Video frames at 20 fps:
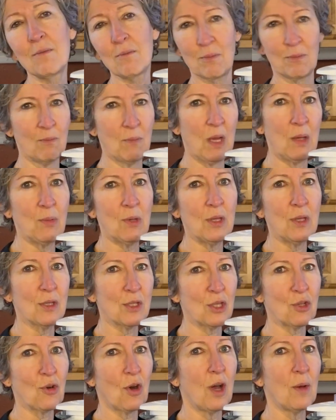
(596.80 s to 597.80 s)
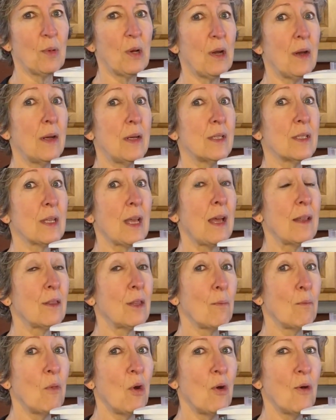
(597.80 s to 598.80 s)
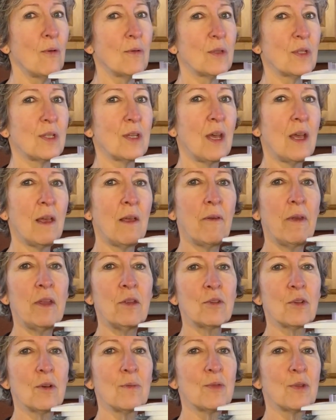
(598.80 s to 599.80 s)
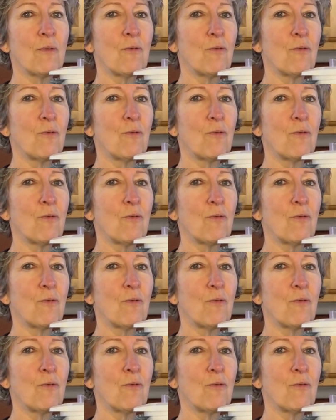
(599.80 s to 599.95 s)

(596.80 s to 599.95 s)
maybe the strawberries at the most in terms of